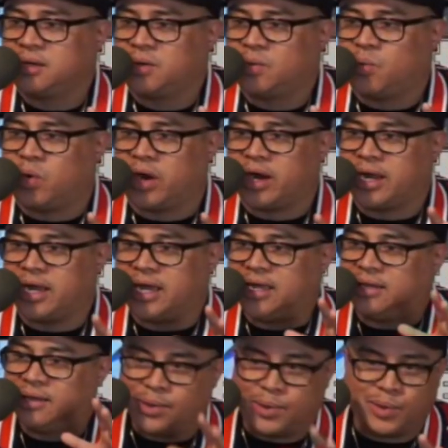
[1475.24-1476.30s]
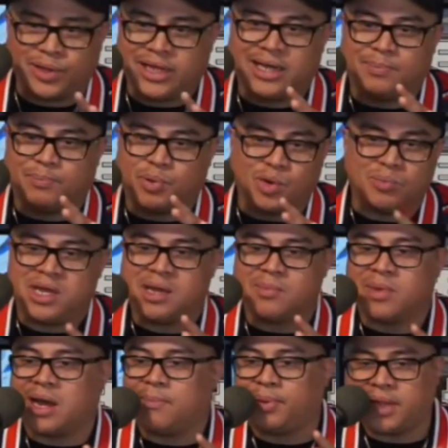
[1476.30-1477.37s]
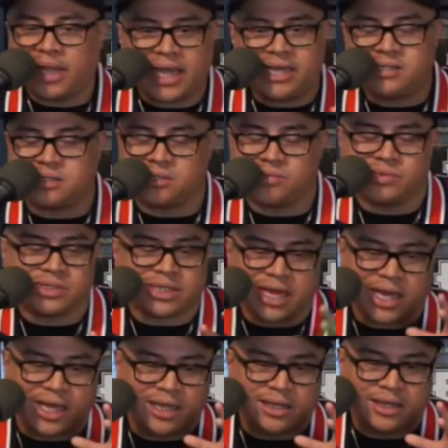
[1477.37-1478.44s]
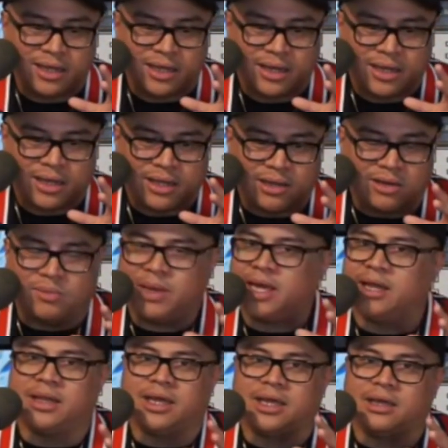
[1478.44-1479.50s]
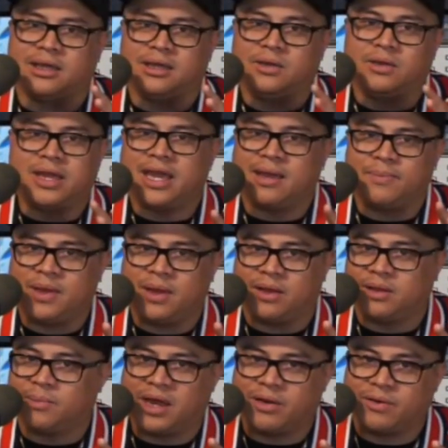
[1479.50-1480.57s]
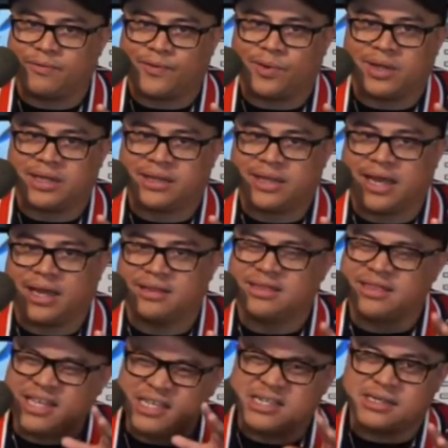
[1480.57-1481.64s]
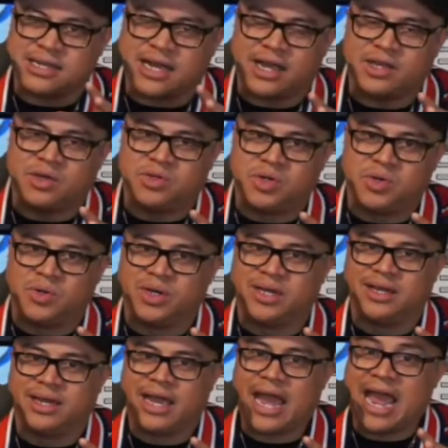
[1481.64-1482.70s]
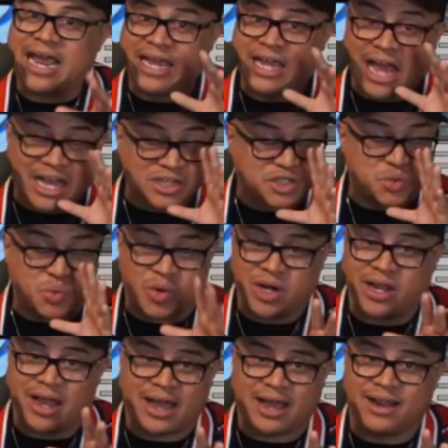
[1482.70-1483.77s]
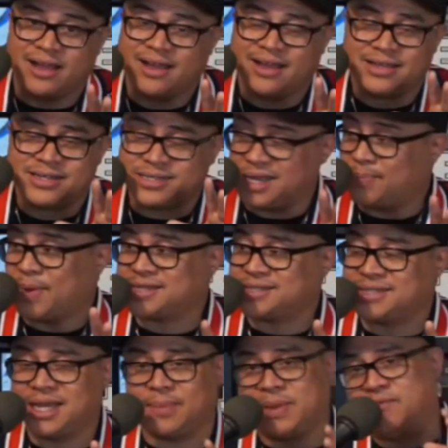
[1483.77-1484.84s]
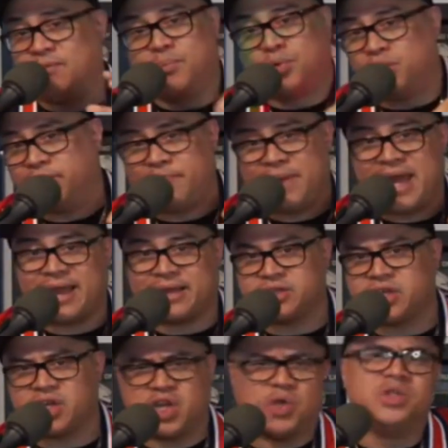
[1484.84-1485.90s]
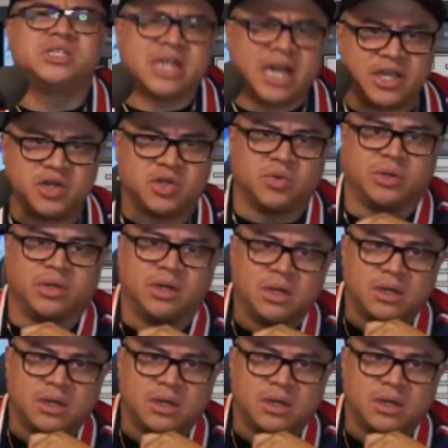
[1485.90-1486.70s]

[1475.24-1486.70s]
where he literally put me in my place and was like, "Yo, man, like you can't be on the microphone like that. this is how you do it. And I swear to God, step by step, he even pulled it back and was like, yo, this is how you do it.